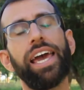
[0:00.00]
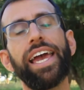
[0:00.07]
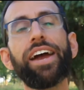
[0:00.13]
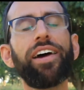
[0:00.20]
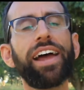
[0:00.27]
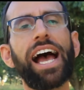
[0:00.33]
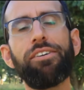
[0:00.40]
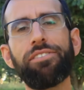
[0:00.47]

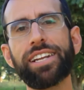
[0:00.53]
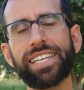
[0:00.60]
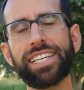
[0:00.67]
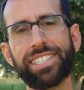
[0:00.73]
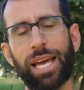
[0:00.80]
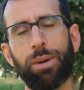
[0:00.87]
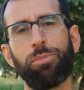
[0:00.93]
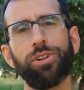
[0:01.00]
Here I have an
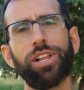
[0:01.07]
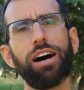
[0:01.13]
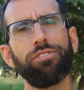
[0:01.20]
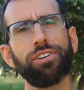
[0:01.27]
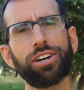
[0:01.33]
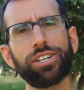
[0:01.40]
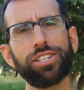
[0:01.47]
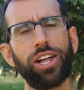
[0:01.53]
example
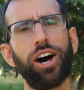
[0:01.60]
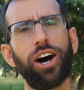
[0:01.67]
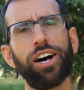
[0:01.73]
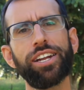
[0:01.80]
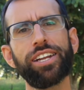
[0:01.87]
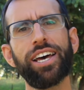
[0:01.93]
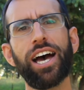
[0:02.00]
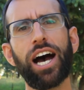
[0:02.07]
of a
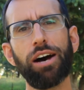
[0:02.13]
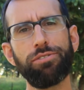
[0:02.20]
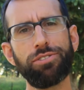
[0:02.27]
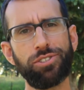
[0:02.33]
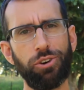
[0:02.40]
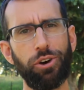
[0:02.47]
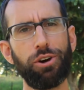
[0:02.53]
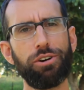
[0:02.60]
clod of
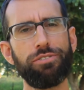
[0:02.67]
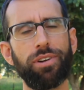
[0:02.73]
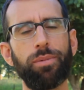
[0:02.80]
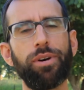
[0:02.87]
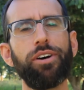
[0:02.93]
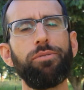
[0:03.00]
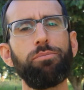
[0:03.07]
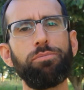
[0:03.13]
soil from
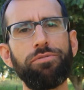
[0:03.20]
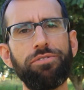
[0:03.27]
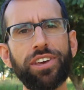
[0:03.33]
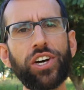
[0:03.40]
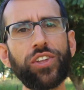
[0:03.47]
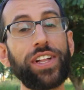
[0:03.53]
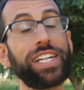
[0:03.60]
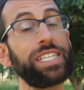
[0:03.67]
a
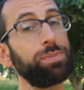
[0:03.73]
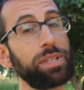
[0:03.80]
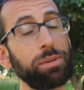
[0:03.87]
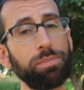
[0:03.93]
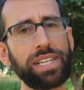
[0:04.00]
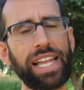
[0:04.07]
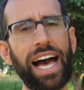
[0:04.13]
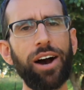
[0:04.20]
field that's
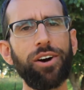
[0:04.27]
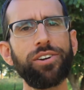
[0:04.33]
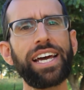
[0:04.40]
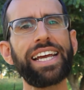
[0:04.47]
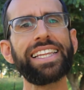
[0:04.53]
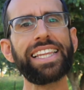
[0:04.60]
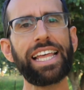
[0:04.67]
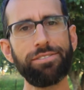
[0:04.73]
been plowed
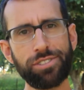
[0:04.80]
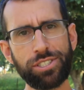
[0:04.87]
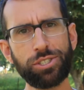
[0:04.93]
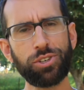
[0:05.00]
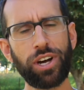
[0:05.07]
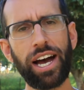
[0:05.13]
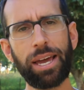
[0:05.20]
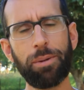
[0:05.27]
and left to
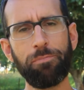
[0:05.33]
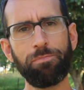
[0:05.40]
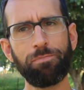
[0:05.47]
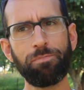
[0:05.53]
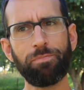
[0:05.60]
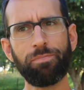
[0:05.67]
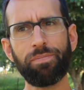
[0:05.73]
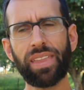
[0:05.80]
dry.
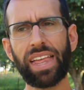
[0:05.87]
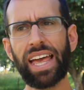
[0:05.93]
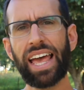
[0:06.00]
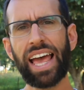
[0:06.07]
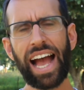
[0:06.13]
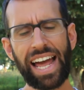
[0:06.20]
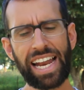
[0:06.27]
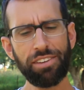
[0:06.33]

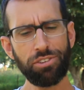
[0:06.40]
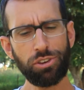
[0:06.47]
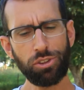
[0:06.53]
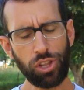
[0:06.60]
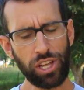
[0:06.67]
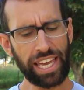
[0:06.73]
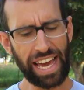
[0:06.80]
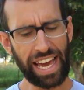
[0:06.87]
And if you look